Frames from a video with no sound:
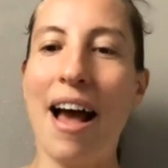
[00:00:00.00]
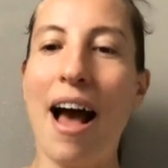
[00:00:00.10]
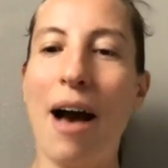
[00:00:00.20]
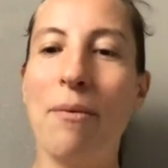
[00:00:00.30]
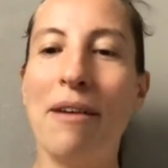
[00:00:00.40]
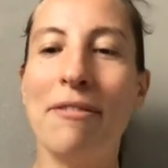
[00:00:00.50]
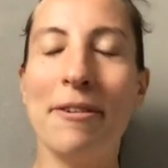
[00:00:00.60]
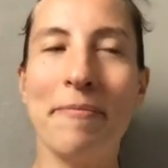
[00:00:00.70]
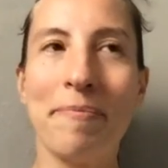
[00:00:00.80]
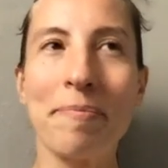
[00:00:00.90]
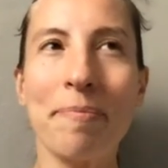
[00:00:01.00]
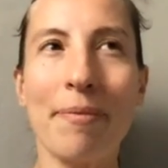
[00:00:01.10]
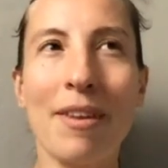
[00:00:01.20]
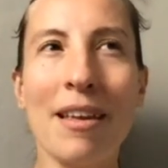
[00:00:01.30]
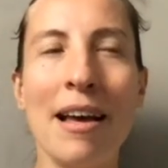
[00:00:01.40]
However,
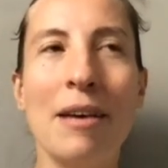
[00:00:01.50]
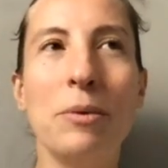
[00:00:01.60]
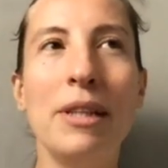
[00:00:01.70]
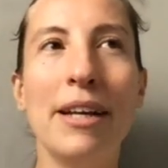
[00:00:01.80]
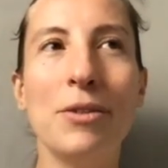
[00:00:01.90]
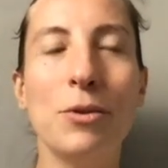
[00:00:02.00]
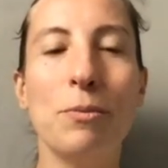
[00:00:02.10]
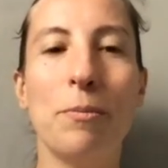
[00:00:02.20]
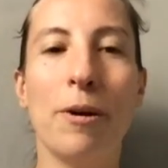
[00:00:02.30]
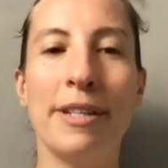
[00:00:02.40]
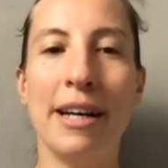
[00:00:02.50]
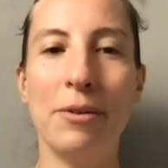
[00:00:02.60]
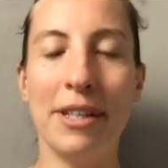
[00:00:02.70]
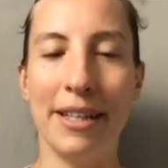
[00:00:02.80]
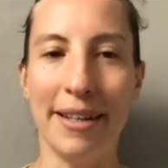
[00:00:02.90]
I would like to point
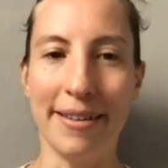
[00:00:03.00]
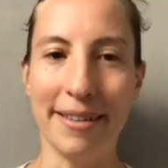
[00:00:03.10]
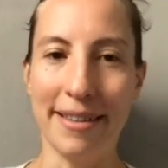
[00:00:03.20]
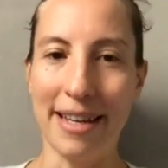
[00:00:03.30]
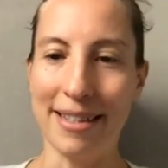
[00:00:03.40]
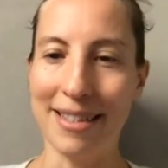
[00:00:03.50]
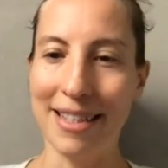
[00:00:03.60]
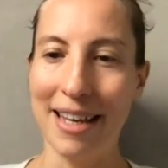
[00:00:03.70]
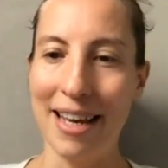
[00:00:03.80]
out here that